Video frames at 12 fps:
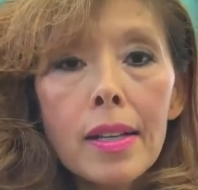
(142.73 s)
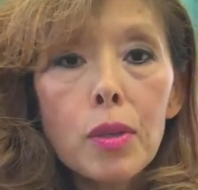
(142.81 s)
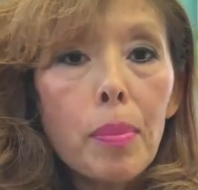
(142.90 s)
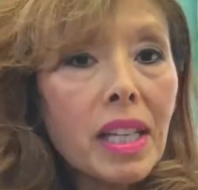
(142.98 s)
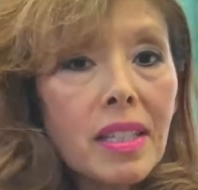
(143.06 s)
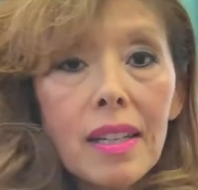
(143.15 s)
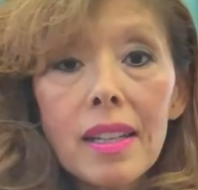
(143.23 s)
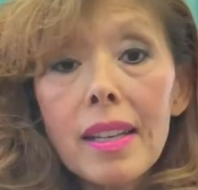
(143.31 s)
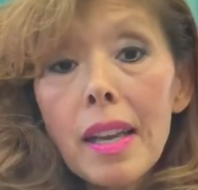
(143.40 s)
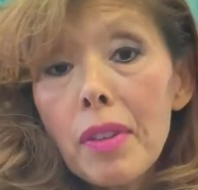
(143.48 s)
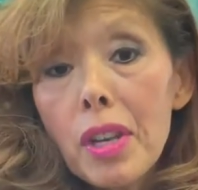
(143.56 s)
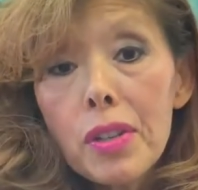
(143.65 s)
So basically
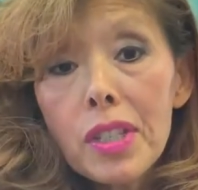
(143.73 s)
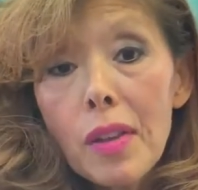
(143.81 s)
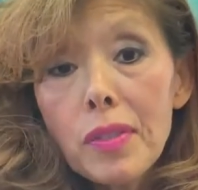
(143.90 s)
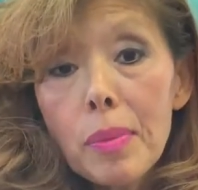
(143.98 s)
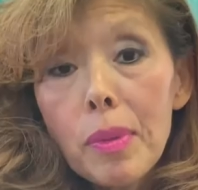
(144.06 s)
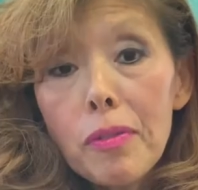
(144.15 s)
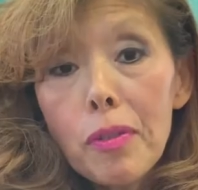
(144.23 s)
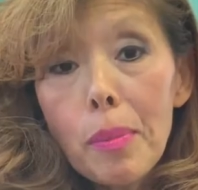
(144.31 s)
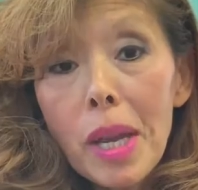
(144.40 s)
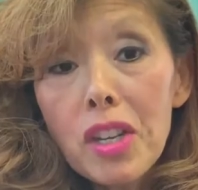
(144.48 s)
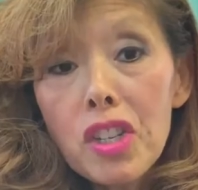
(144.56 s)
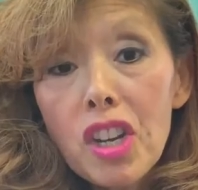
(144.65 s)
giving yourself some
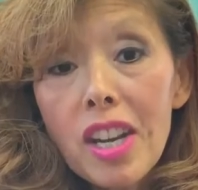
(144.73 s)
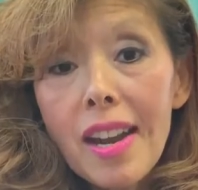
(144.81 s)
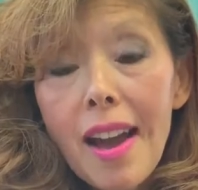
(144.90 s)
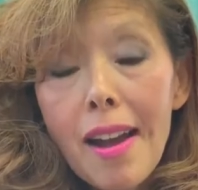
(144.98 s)
information.